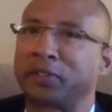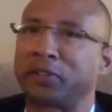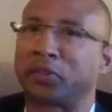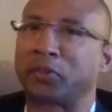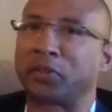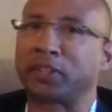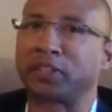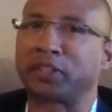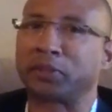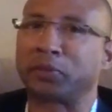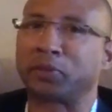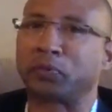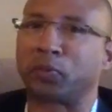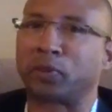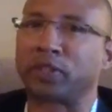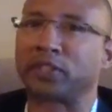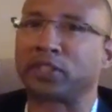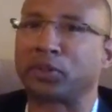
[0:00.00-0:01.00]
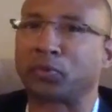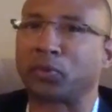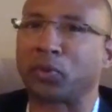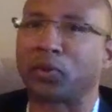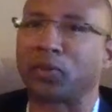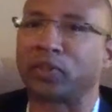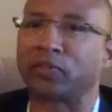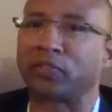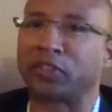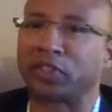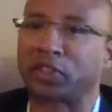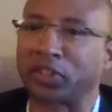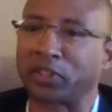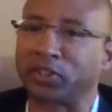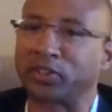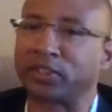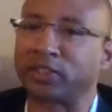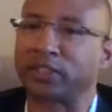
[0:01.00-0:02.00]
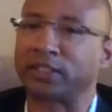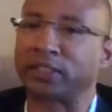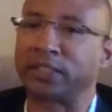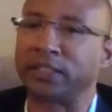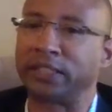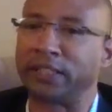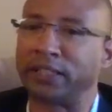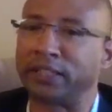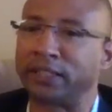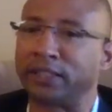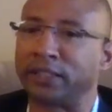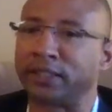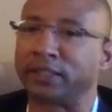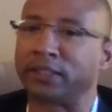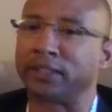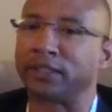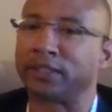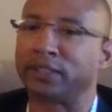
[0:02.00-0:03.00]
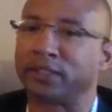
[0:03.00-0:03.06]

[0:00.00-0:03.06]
question, what is the role of the church in